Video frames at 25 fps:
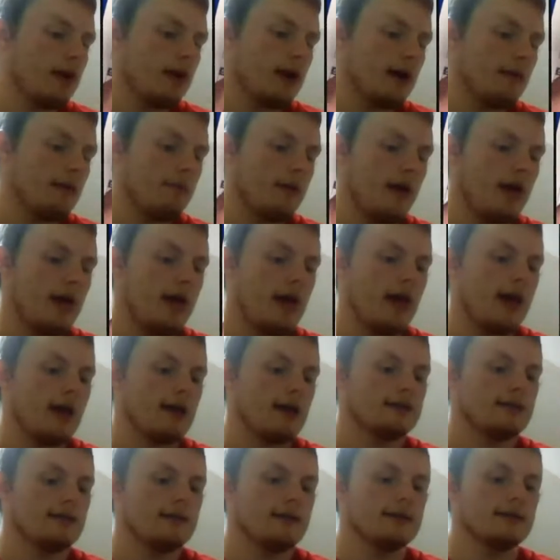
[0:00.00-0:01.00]
up here.
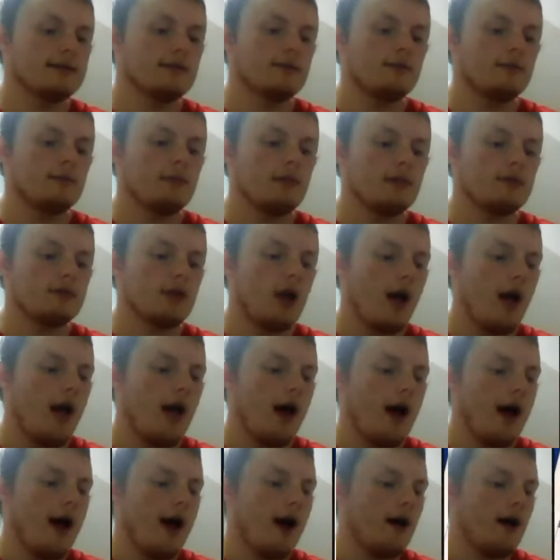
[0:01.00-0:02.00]
So there's going to be,
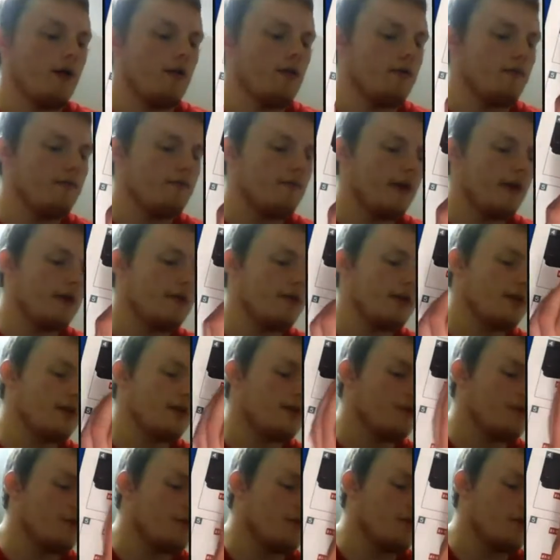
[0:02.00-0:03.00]
oh, very
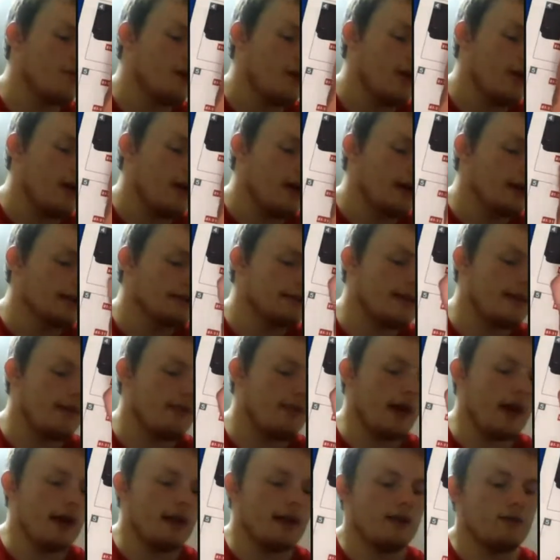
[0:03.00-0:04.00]
cool. So
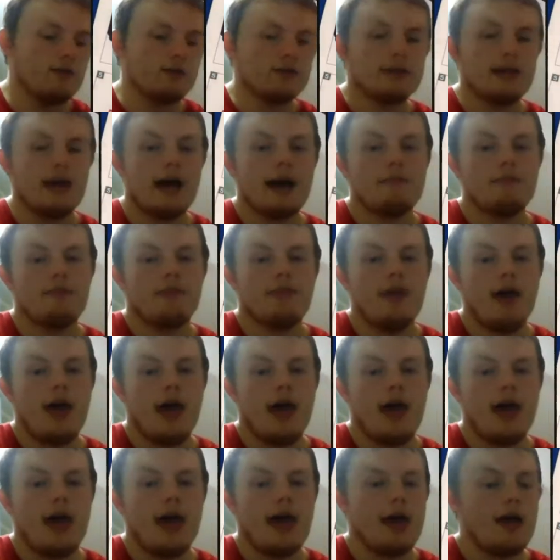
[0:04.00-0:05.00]
that little tab
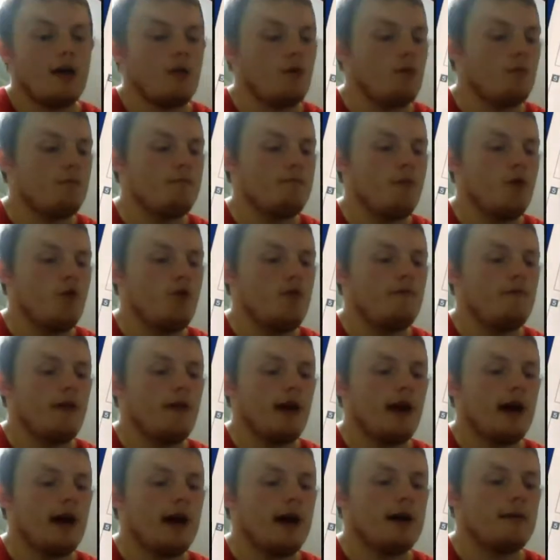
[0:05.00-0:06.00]
there, it will move it
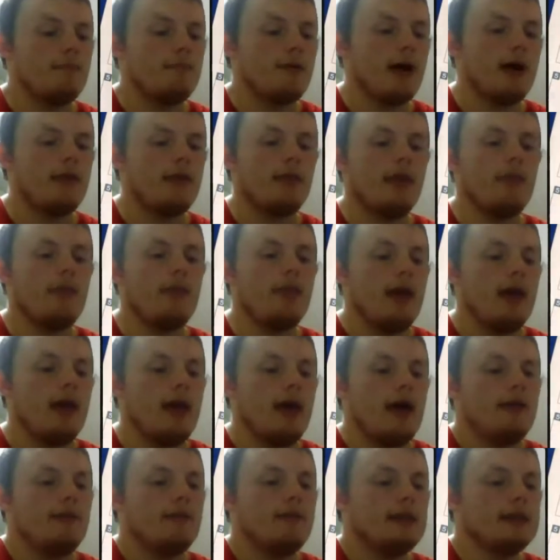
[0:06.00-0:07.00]
up, and then
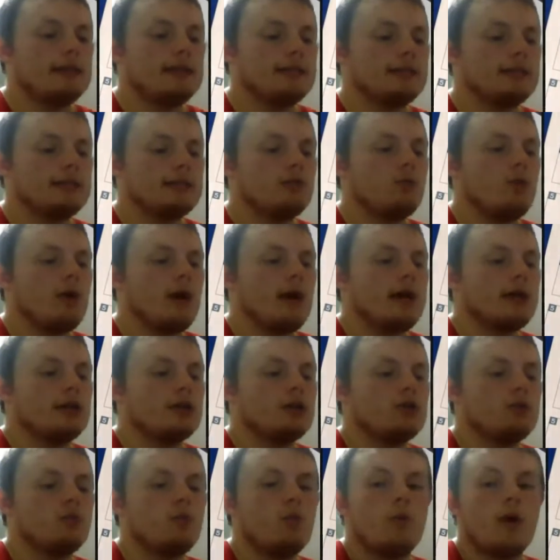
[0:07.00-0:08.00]
this
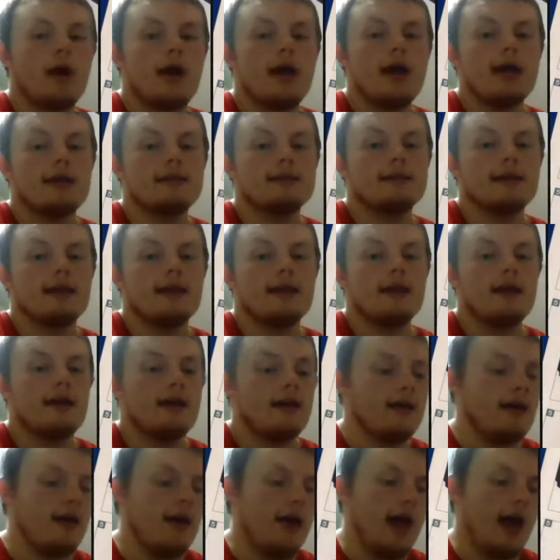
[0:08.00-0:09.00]
switch will hit it,
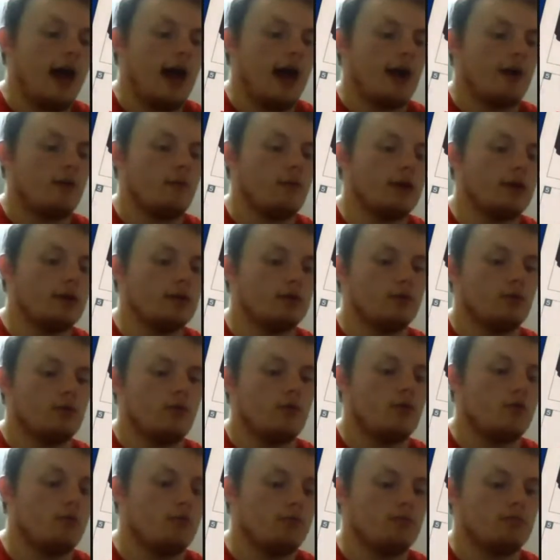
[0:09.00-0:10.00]
which
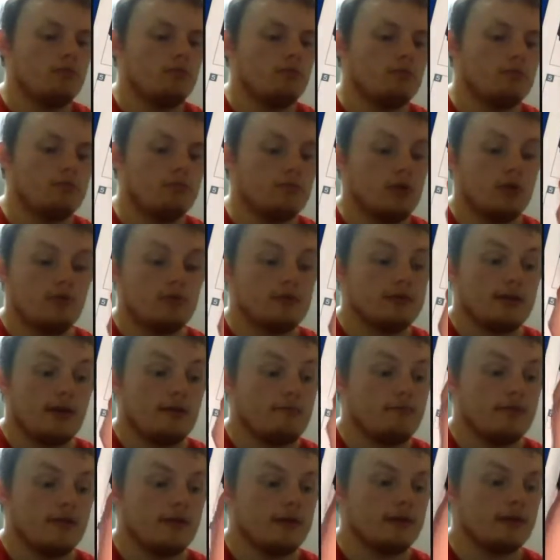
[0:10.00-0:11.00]
will do
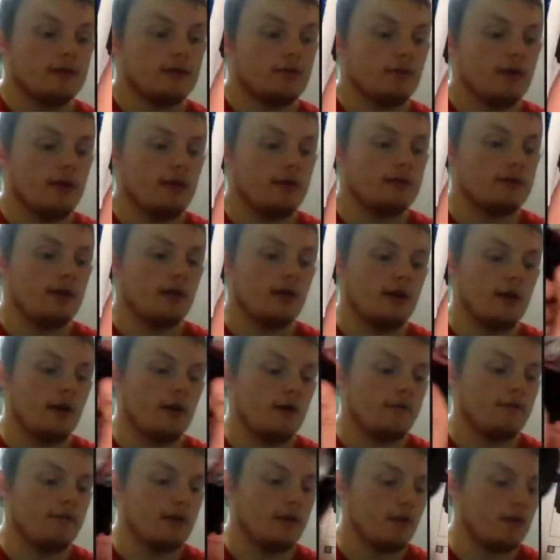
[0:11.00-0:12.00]
something to it, turn it
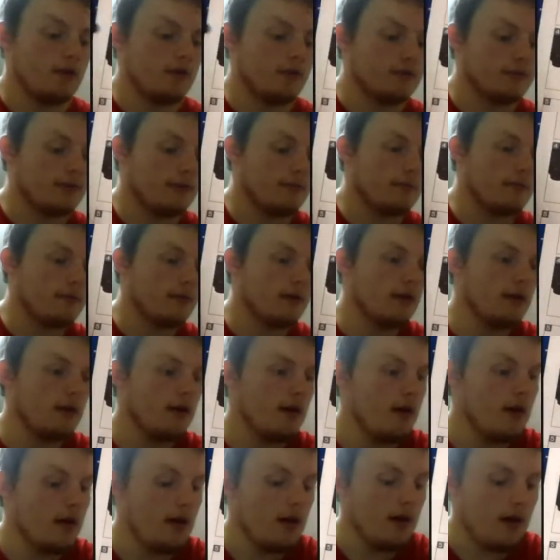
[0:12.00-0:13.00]
off and on or something.
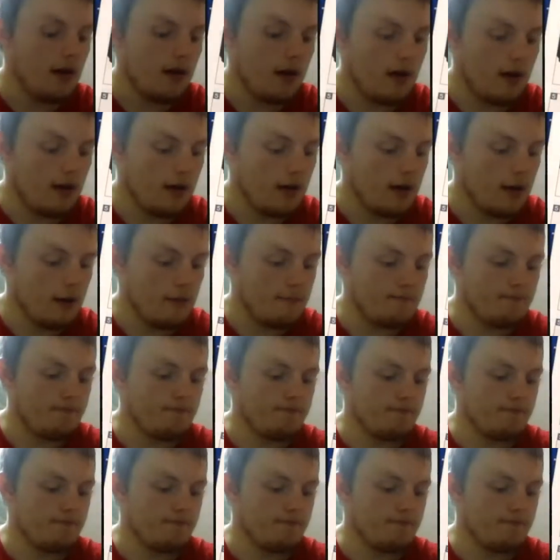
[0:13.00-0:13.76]
So